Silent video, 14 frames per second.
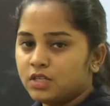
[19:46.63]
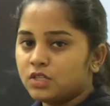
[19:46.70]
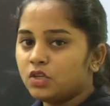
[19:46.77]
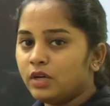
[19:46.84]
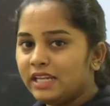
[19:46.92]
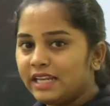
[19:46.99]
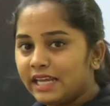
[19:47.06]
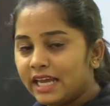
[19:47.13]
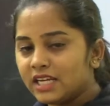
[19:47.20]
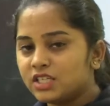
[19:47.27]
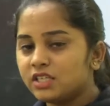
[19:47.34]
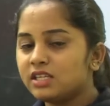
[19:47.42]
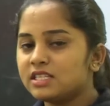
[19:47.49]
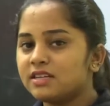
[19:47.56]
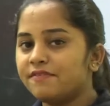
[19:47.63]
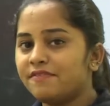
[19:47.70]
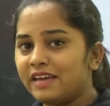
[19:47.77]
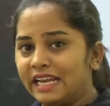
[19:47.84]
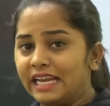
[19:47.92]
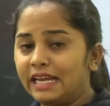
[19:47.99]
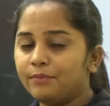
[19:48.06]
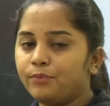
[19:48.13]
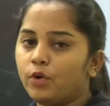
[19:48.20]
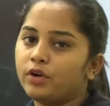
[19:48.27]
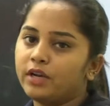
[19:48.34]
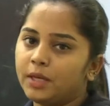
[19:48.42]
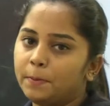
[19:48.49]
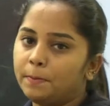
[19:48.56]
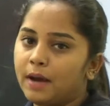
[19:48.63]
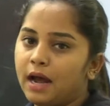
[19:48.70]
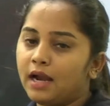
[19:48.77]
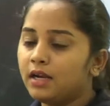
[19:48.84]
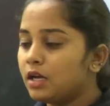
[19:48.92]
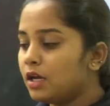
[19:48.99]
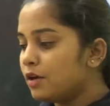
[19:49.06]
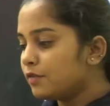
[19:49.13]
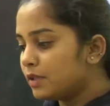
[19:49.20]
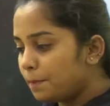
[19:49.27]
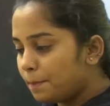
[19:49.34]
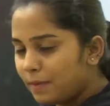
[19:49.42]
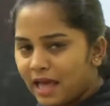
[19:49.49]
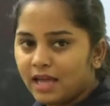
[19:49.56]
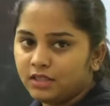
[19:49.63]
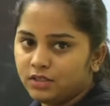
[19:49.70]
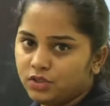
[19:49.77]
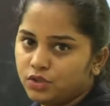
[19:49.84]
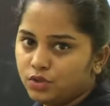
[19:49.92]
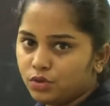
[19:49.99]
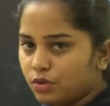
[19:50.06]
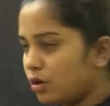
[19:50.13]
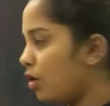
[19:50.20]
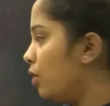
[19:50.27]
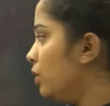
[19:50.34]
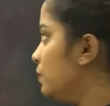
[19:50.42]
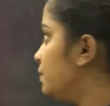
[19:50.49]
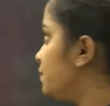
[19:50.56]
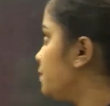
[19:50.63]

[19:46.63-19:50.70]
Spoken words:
So irrigation is a very important part of the plants to grow.